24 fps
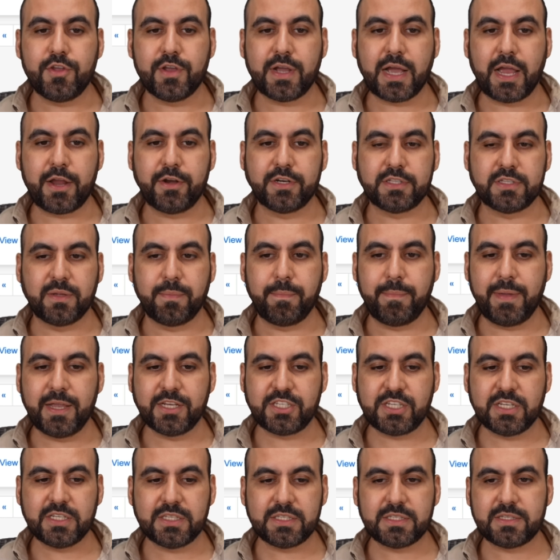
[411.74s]
You got your
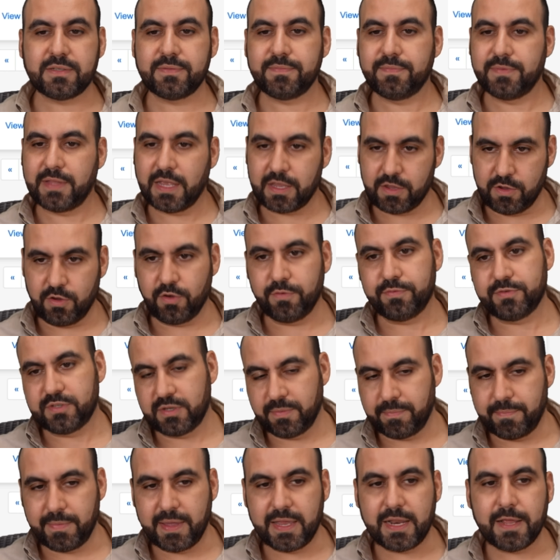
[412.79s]
submissions that you've
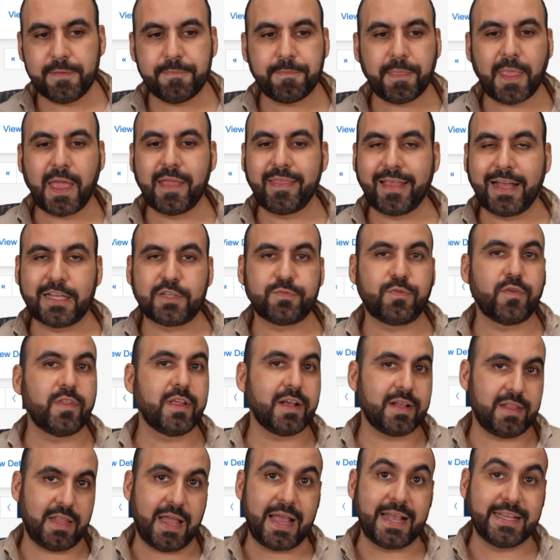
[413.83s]
submitted, and that's for
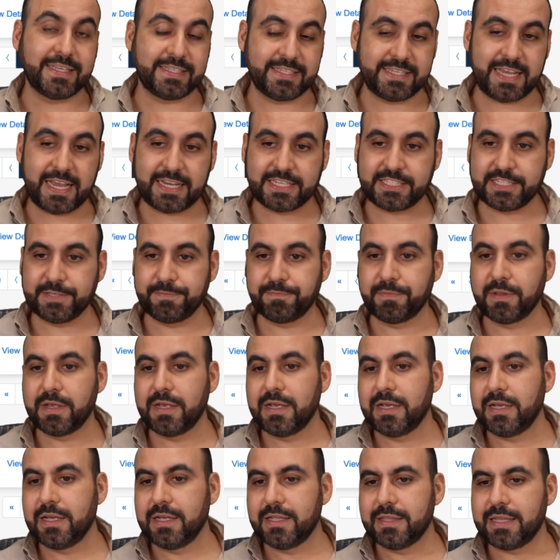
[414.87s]
the client section.
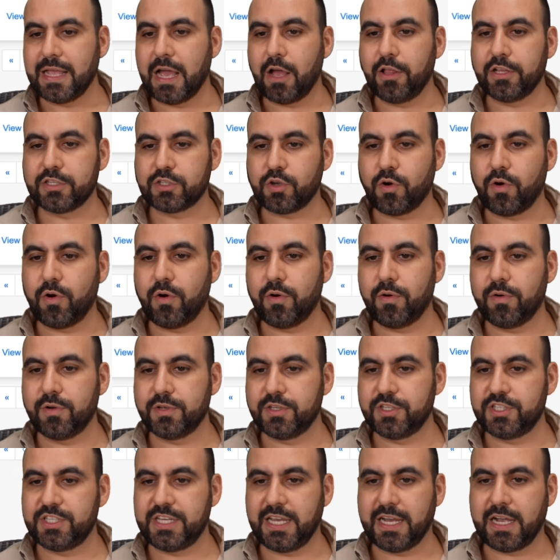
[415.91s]
Now let's go
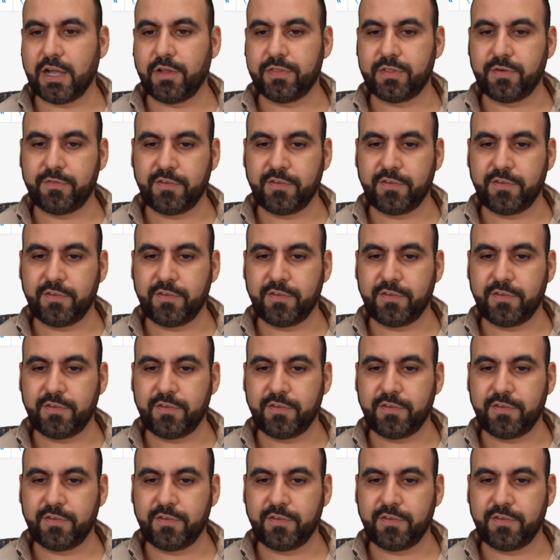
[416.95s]
check out the